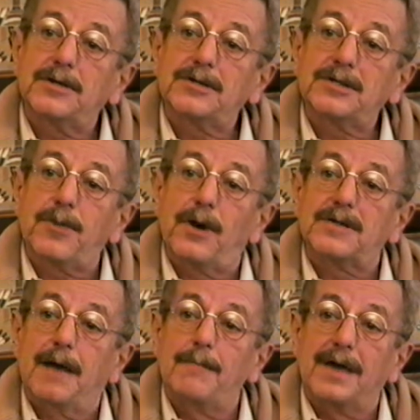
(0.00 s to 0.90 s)
for themselves. What do you
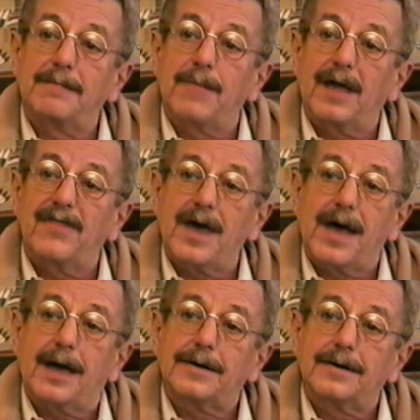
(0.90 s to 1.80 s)
suppose I meant by
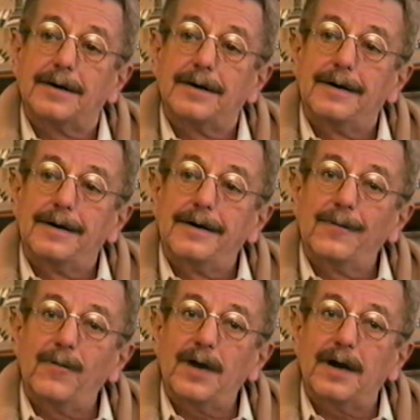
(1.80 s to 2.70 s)
that?
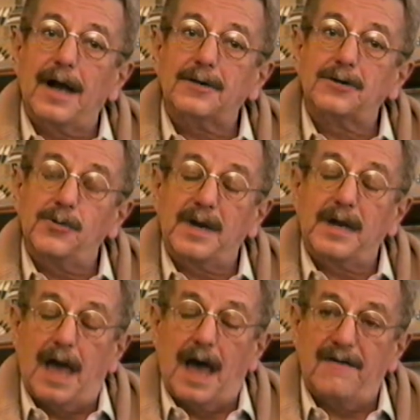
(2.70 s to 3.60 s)
Real actors. You
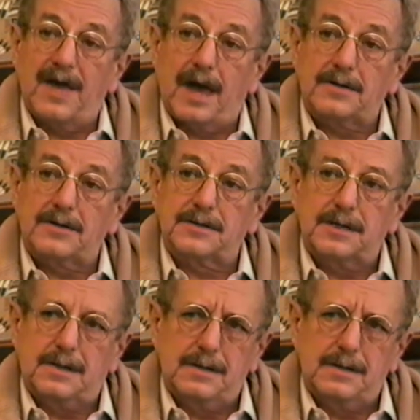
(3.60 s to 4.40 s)
mean live actors,